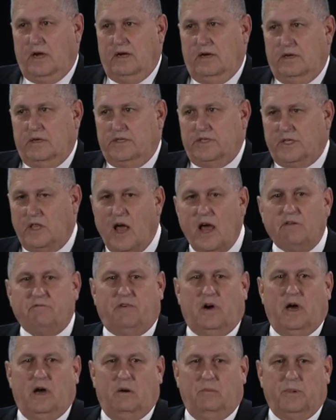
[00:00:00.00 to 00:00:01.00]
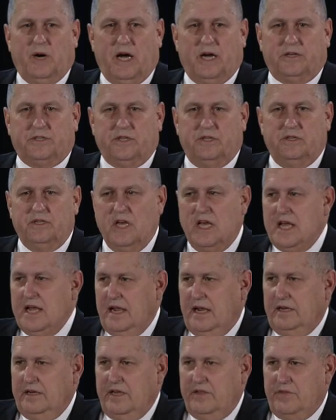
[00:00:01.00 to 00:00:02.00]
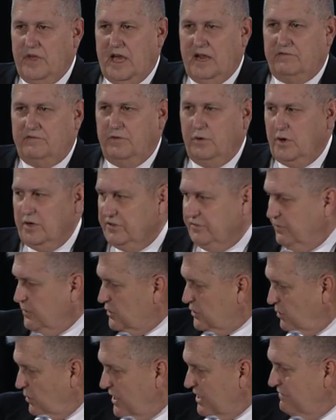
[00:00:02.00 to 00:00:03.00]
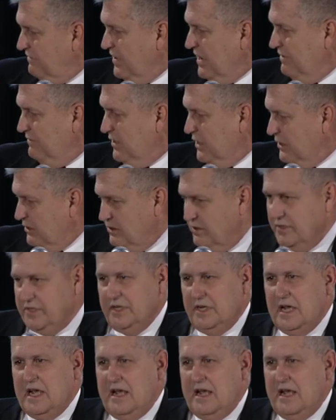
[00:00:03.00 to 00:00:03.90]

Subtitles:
slot file boxes and did that for us for 25 years.